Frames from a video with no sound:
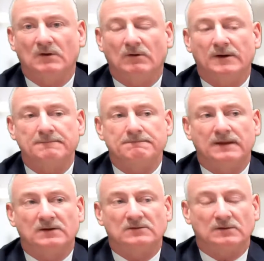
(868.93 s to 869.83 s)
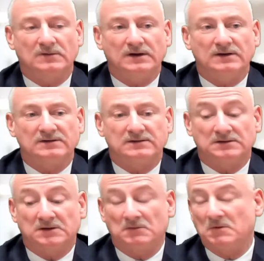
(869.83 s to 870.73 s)
right? So I'm looking at this
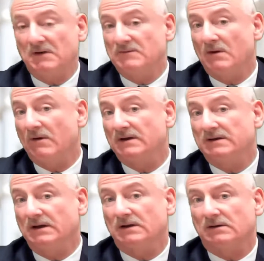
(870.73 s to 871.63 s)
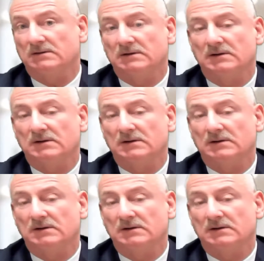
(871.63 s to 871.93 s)
and saying, we have no idea